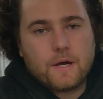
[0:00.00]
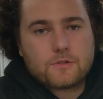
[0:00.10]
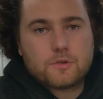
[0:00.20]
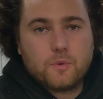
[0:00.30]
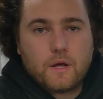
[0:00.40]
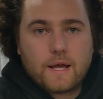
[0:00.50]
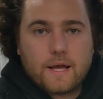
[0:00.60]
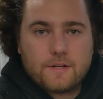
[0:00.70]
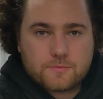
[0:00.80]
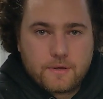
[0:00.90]
So you want to
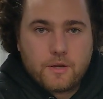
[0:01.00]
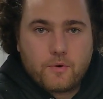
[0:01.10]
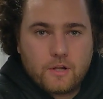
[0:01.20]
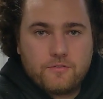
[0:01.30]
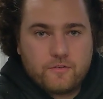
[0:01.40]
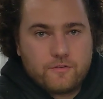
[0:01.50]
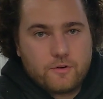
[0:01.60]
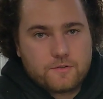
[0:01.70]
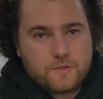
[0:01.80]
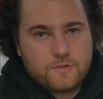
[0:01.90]
add as many relevant
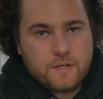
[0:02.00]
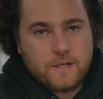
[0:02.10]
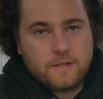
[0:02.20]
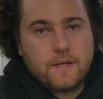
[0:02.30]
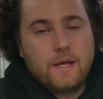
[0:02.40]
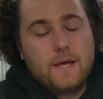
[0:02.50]
photos as you can.